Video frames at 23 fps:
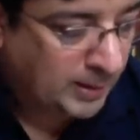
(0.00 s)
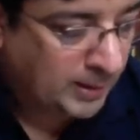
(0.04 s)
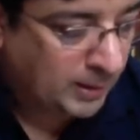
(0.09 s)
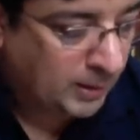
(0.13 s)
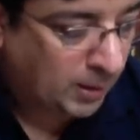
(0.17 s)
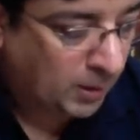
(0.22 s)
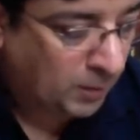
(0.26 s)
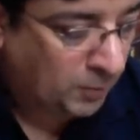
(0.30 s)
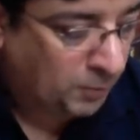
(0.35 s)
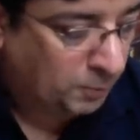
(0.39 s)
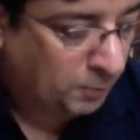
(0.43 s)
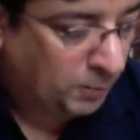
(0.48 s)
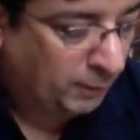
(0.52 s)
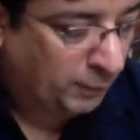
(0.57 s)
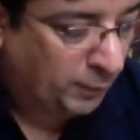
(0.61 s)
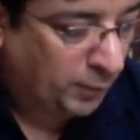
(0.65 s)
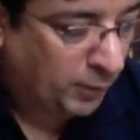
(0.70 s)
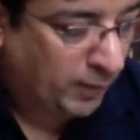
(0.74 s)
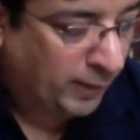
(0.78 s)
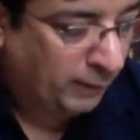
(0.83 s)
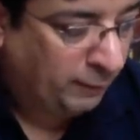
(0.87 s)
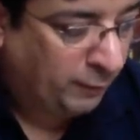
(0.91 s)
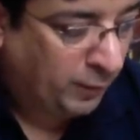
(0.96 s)
Now,
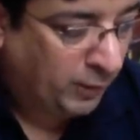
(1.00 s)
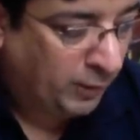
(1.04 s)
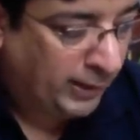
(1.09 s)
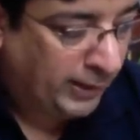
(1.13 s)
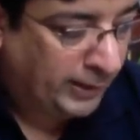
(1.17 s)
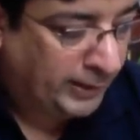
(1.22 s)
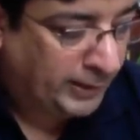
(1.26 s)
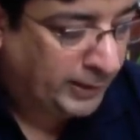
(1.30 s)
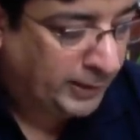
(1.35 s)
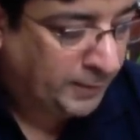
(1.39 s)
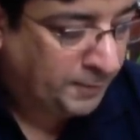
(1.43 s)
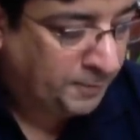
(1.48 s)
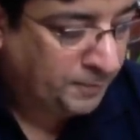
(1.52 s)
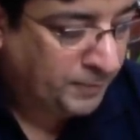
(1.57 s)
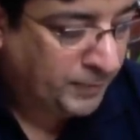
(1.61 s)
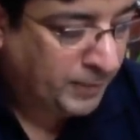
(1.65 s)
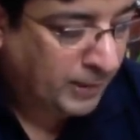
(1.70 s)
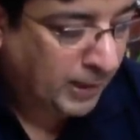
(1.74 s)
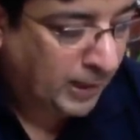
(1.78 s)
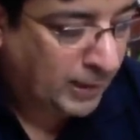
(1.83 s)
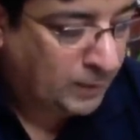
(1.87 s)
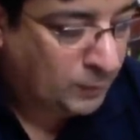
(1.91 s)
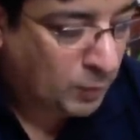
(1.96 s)
before I forget,
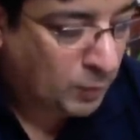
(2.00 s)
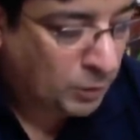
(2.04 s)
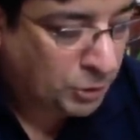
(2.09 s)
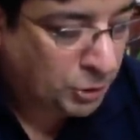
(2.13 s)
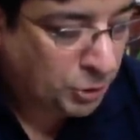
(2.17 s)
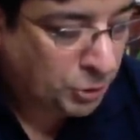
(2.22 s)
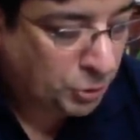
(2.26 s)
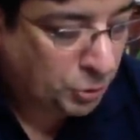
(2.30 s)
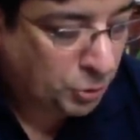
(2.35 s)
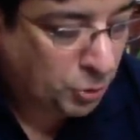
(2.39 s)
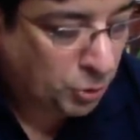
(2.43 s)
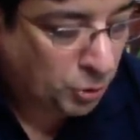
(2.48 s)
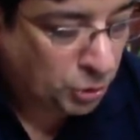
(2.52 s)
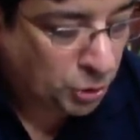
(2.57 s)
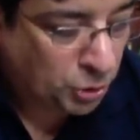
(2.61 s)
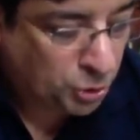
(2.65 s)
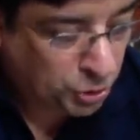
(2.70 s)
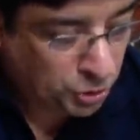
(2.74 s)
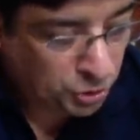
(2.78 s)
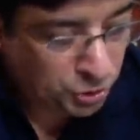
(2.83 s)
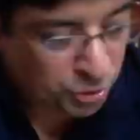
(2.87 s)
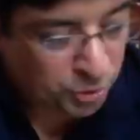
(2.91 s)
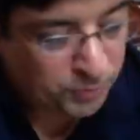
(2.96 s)
I want you to go to
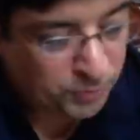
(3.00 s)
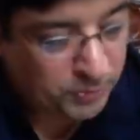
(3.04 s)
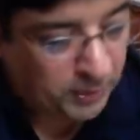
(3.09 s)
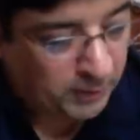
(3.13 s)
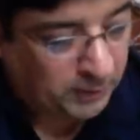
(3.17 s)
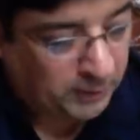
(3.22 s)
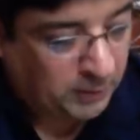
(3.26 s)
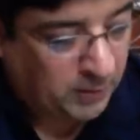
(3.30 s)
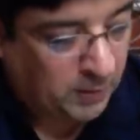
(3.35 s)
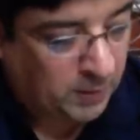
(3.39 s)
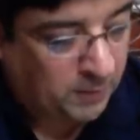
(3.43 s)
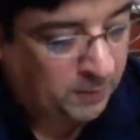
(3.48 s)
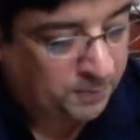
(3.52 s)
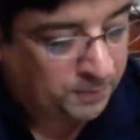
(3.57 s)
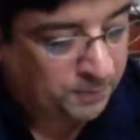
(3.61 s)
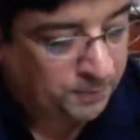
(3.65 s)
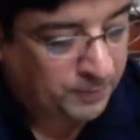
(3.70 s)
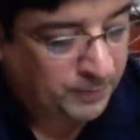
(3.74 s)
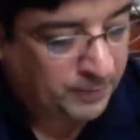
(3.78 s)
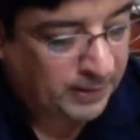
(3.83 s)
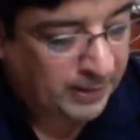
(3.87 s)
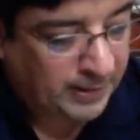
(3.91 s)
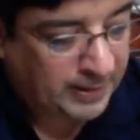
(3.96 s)
youtube.com
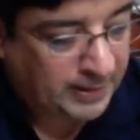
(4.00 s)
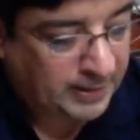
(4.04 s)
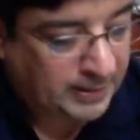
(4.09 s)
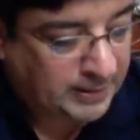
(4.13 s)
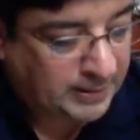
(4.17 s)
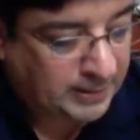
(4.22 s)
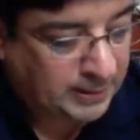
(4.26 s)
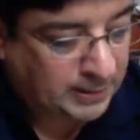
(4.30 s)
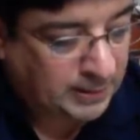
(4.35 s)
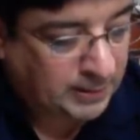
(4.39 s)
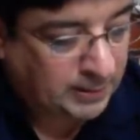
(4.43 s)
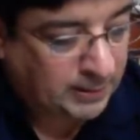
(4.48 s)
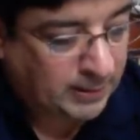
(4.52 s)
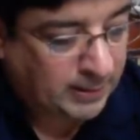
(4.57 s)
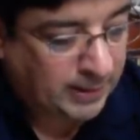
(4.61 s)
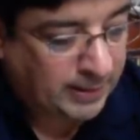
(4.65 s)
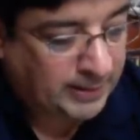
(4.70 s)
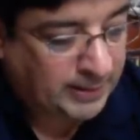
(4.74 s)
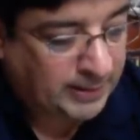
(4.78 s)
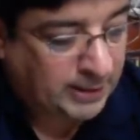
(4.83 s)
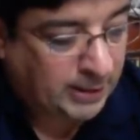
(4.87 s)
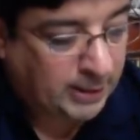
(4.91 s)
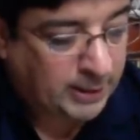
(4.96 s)

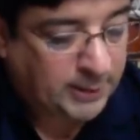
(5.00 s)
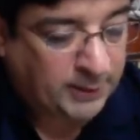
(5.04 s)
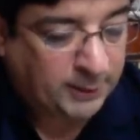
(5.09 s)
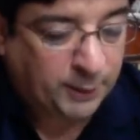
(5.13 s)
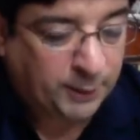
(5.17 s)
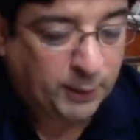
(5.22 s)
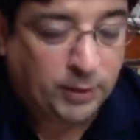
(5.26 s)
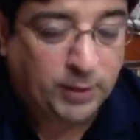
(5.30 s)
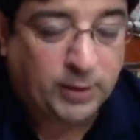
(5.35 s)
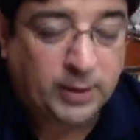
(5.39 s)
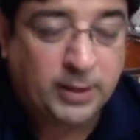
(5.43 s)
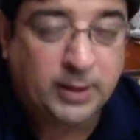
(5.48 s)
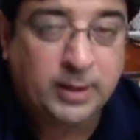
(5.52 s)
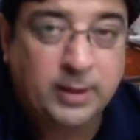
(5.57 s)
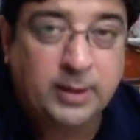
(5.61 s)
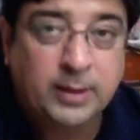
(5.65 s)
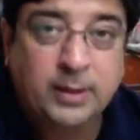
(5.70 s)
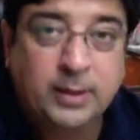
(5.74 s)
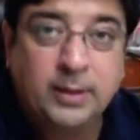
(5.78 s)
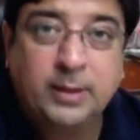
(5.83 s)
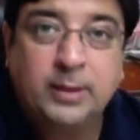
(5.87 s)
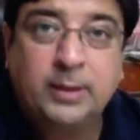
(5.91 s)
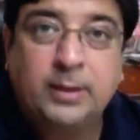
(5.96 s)
and search for
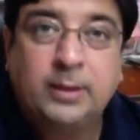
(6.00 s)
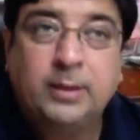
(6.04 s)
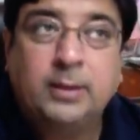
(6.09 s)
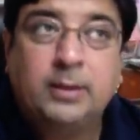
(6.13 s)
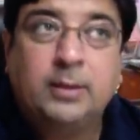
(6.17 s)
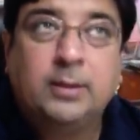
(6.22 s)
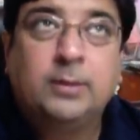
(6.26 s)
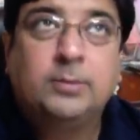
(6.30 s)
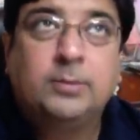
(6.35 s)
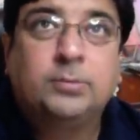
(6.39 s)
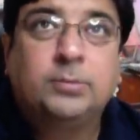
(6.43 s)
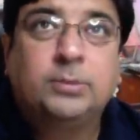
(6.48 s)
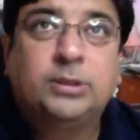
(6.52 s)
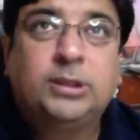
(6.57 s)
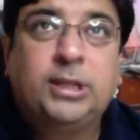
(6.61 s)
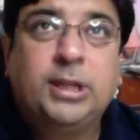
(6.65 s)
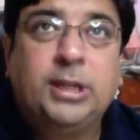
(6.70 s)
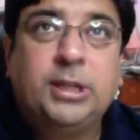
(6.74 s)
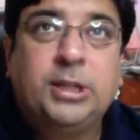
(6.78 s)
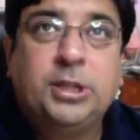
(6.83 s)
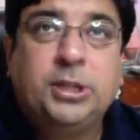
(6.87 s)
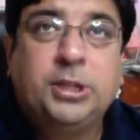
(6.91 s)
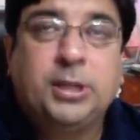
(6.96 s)

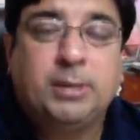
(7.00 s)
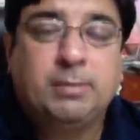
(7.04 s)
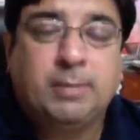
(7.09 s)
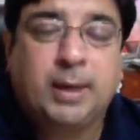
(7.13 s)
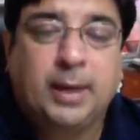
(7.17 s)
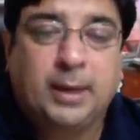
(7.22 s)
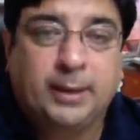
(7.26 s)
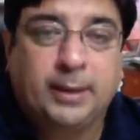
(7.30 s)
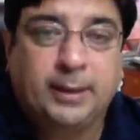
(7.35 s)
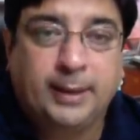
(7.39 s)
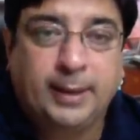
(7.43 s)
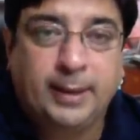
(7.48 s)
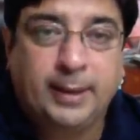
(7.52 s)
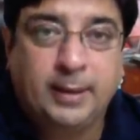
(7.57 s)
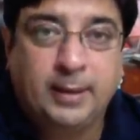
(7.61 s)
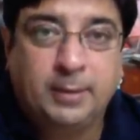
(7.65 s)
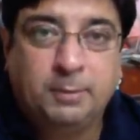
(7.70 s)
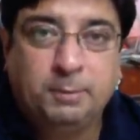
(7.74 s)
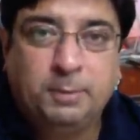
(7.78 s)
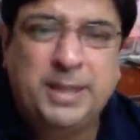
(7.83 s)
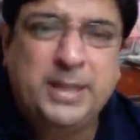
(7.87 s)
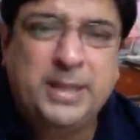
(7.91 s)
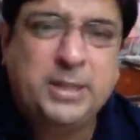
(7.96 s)
digital marketing.
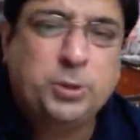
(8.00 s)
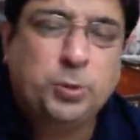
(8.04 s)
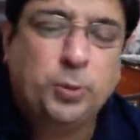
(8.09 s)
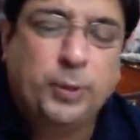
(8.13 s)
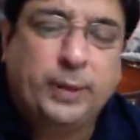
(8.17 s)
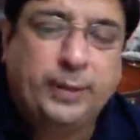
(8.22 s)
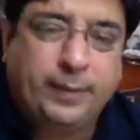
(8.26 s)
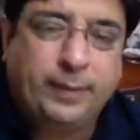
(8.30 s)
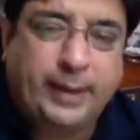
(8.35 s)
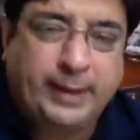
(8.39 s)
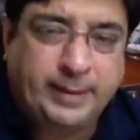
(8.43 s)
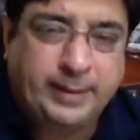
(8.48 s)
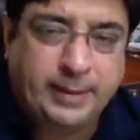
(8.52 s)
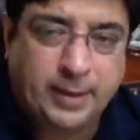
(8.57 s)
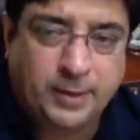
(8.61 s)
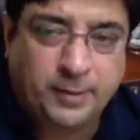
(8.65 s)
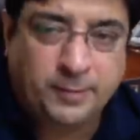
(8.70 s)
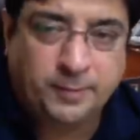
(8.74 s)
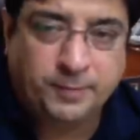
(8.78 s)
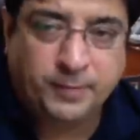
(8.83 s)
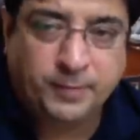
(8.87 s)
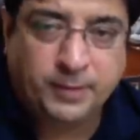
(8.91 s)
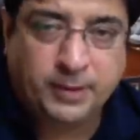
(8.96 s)
Please do it right
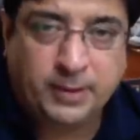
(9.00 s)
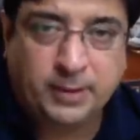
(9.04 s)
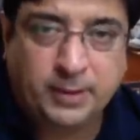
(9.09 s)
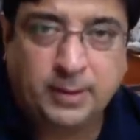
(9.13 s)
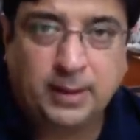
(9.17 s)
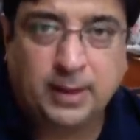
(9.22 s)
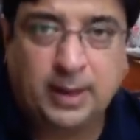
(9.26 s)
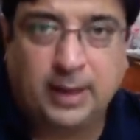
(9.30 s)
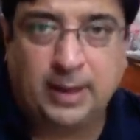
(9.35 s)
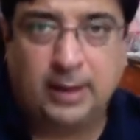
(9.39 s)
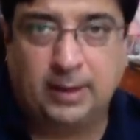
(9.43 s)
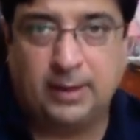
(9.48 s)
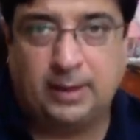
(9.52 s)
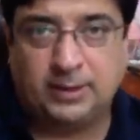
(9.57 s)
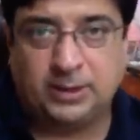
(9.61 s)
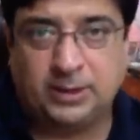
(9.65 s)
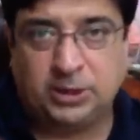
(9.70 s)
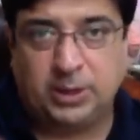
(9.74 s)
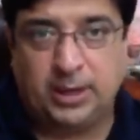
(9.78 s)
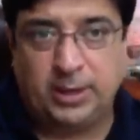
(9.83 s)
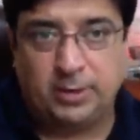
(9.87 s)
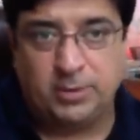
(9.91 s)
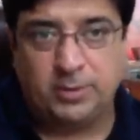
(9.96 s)
now. I'll
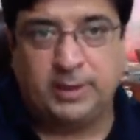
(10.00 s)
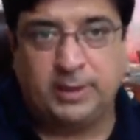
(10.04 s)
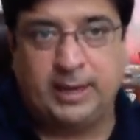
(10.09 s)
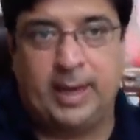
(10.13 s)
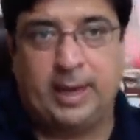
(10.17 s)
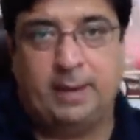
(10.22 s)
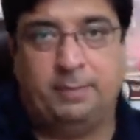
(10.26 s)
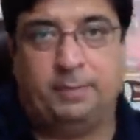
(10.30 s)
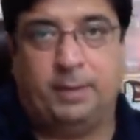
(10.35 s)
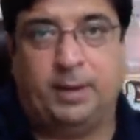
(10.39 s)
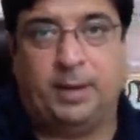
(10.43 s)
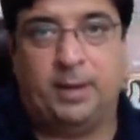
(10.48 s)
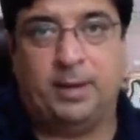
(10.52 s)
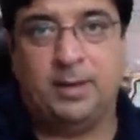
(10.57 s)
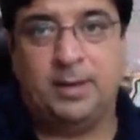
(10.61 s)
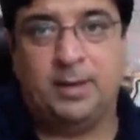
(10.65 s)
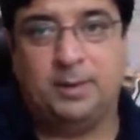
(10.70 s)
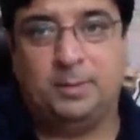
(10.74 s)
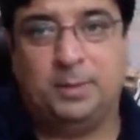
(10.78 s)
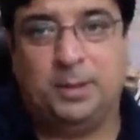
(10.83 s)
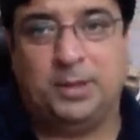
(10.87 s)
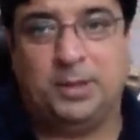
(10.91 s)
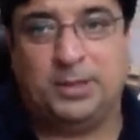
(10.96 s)
stay on camera
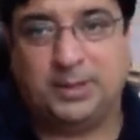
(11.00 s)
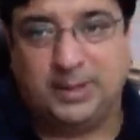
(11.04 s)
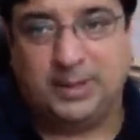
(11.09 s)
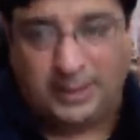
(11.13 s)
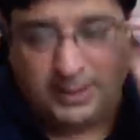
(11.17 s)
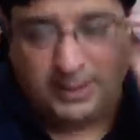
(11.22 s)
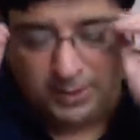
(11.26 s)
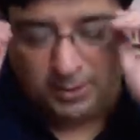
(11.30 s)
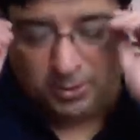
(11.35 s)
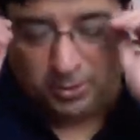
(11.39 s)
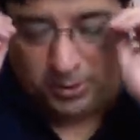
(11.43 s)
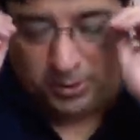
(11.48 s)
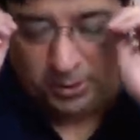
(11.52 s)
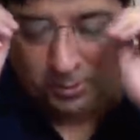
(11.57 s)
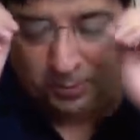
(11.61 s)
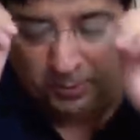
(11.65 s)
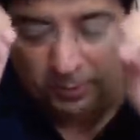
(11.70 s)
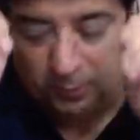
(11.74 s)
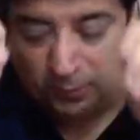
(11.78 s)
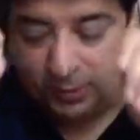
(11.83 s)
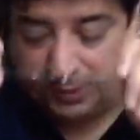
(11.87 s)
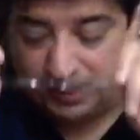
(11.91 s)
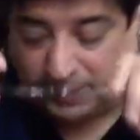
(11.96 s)
because this is going to
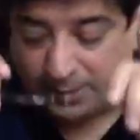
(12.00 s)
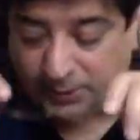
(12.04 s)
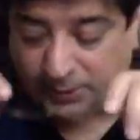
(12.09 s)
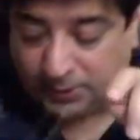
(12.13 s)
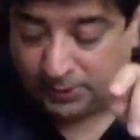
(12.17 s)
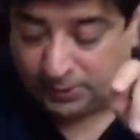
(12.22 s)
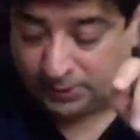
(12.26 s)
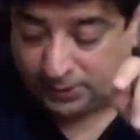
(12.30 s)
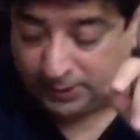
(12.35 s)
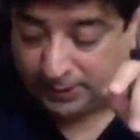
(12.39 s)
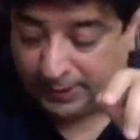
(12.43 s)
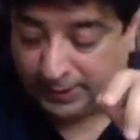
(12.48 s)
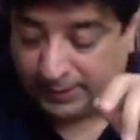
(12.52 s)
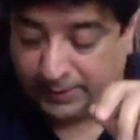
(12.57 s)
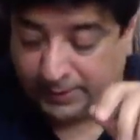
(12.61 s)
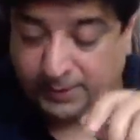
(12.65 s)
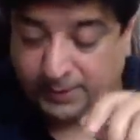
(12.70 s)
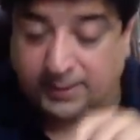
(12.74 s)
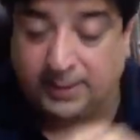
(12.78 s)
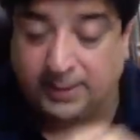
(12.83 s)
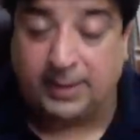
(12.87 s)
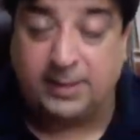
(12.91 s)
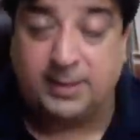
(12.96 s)
be one interesting
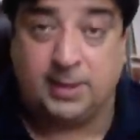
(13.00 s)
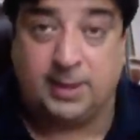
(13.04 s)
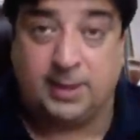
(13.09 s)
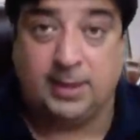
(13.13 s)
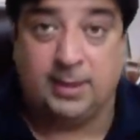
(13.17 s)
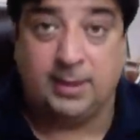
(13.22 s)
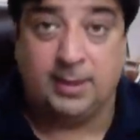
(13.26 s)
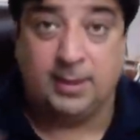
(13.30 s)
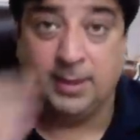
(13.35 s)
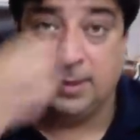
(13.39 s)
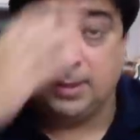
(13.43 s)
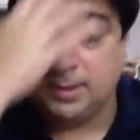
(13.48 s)
exercise here.